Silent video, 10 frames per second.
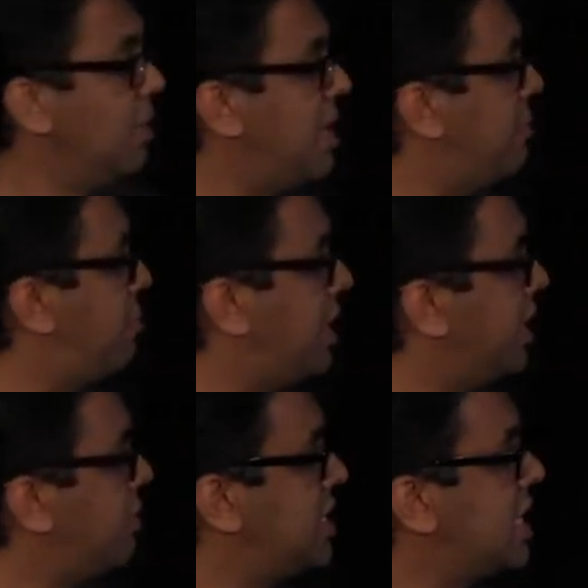We had pretty
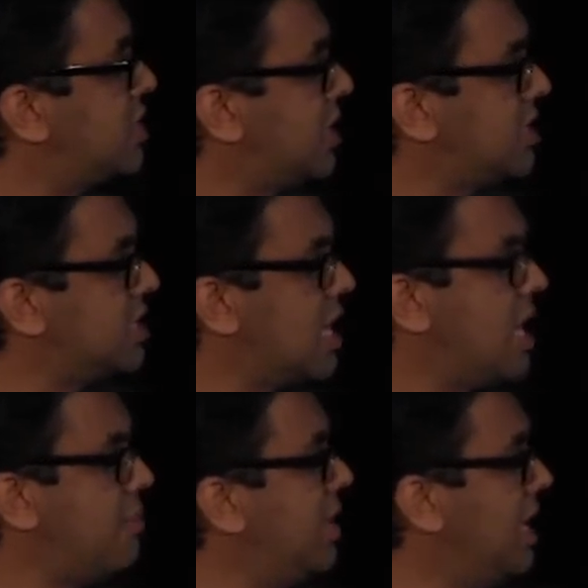good retention at the
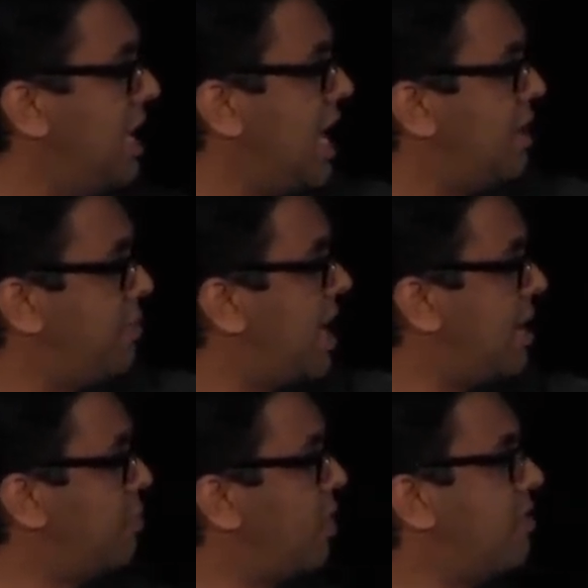time, and we
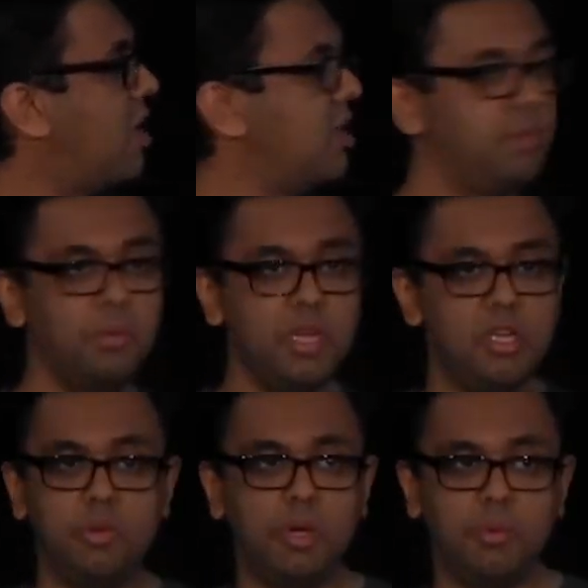had more volume than we
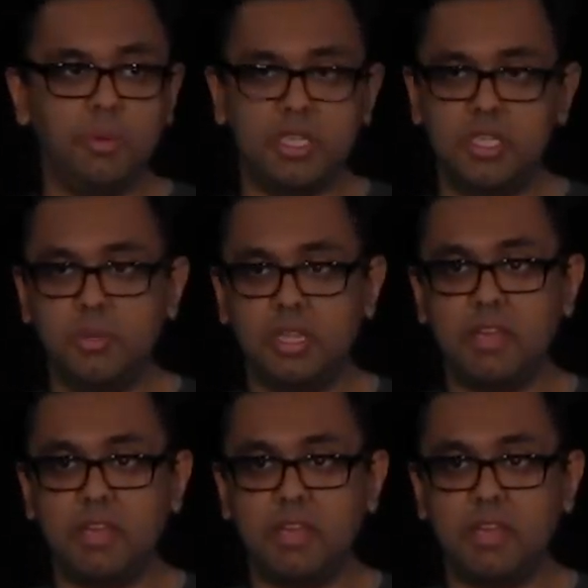knew what to do with.